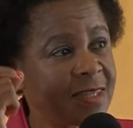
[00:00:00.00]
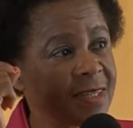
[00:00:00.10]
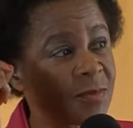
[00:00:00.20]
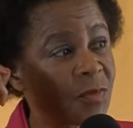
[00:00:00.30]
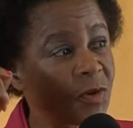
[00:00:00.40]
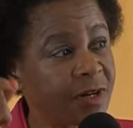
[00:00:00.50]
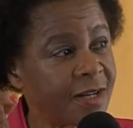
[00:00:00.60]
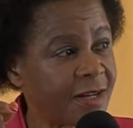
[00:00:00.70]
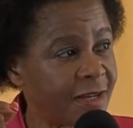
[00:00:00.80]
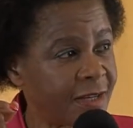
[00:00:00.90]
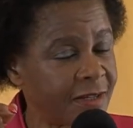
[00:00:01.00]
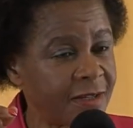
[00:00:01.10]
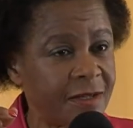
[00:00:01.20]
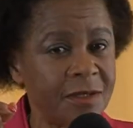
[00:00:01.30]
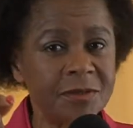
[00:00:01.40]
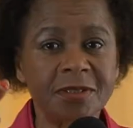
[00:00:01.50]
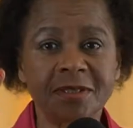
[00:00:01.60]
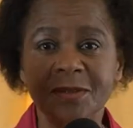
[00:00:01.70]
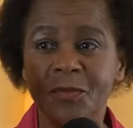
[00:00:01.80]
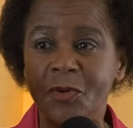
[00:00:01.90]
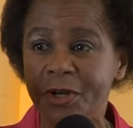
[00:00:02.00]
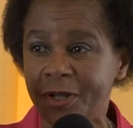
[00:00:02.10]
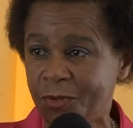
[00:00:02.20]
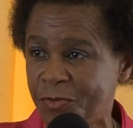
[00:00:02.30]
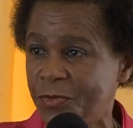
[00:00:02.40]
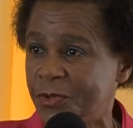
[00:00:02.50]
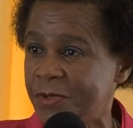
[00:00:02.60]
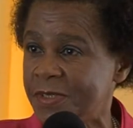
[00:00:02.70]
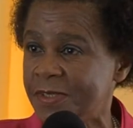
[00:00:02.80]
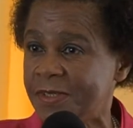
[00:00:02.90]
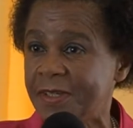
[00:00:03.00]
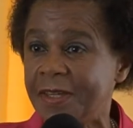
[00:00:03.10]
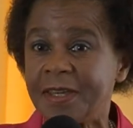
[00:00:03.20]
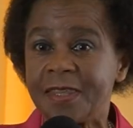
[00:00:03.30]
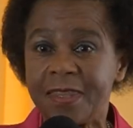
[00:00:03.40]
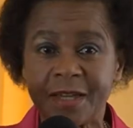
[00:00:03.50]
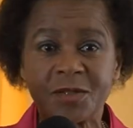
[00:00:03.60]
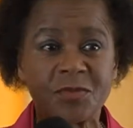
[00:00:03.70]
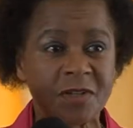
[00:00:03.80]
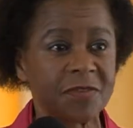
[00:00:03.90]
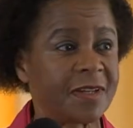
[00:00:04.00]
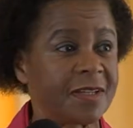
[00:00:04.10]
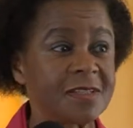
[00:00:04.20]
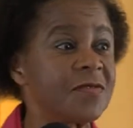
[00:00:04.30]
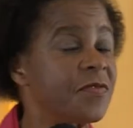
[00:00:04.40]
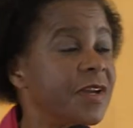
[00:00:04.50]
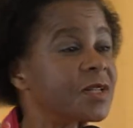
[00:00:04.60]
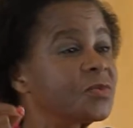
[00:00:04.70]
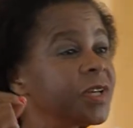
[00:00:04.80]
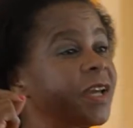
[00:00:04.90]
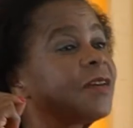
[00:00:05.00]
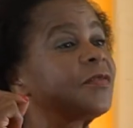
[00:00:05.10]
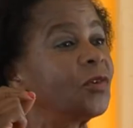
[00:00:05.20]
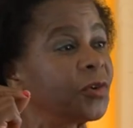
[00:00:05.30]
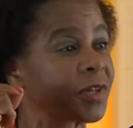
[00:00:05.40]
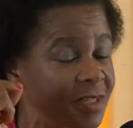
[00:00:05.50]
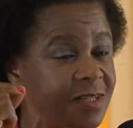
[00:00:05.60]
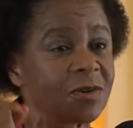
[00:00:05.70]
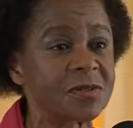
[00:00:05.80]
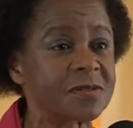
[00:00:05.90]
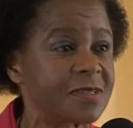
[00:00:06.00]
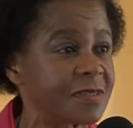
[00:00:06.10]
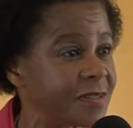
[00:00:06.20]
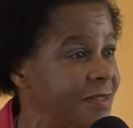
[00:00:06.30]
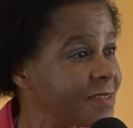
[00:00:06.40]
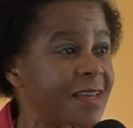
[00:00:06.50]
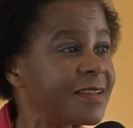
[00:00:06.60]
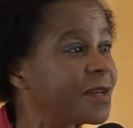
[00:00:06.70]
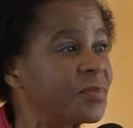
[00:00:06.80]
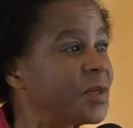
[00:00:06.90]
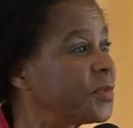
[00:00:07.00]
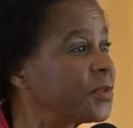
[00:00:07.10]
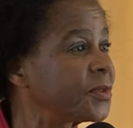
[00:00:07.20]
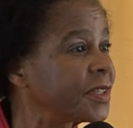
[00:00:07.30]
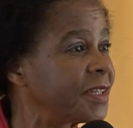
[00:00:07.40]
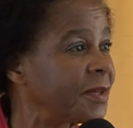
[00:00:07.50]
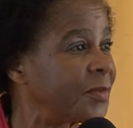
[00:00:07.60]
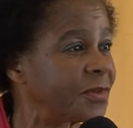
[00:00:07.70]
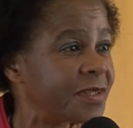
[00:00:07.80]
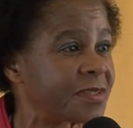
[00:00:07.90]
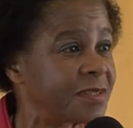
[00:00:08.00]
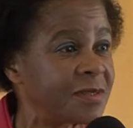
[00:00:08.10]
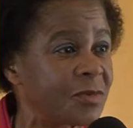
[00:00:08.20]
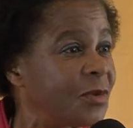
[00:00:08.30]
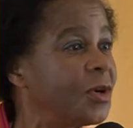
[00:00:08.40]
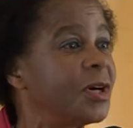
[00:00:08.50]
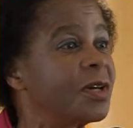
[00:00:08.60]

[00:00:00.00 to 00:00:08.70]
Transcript: the moral high ground, the moral authority that we have had. In fact, we have already lost it. SADC people don't care about us anymore.